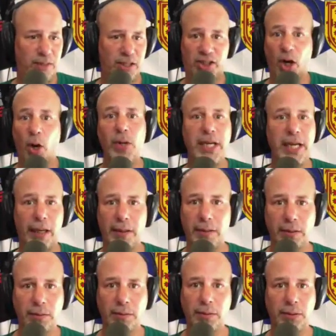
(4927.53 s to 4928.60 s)
Estonia.
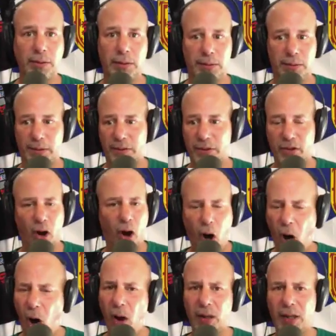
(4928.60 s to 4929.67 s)
There's
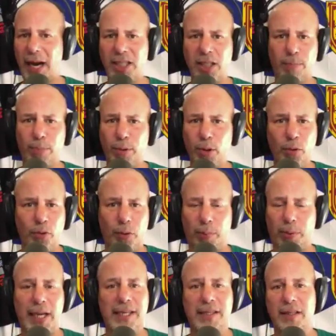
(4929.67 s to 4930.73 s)
all kinds of beautiful
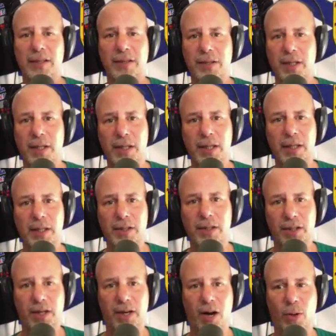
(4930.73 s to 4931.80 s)
places
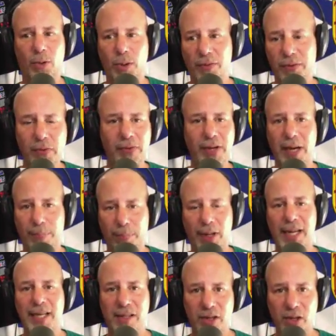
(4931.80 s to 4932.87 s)
to go. So if you've got a
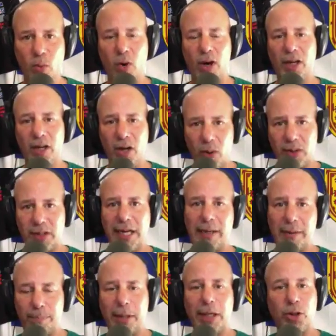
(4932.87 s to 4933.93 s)
place that you want to go and
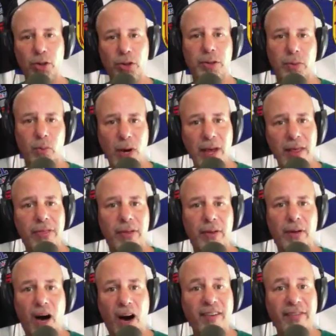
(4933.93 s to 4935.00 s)
take pictures
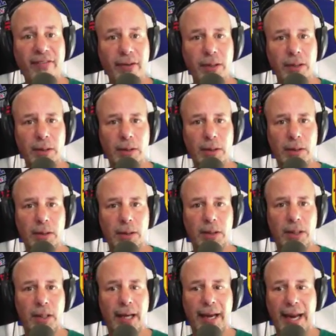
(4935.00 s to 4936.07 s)
of,
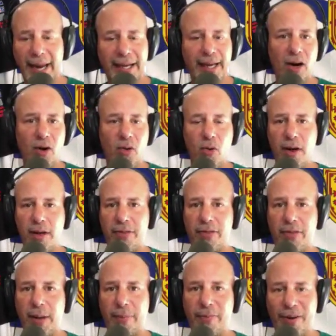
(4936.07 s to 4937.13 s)
and hang out with
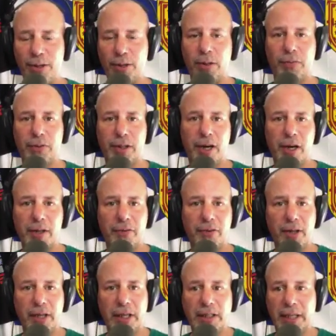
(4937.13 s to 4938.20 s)
a professional
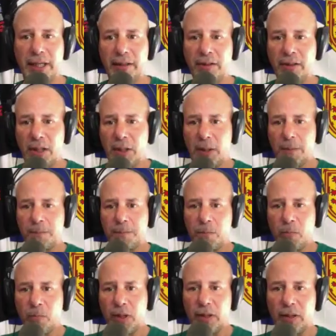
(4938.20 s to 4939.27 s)
photographer and
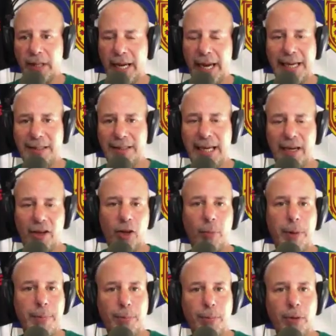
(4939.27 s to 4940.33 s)
8-10 other
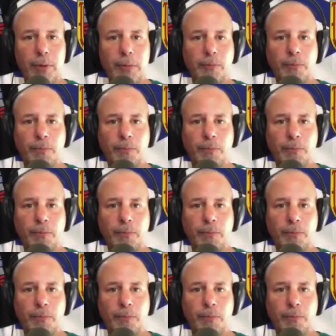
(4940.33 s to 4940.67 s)
people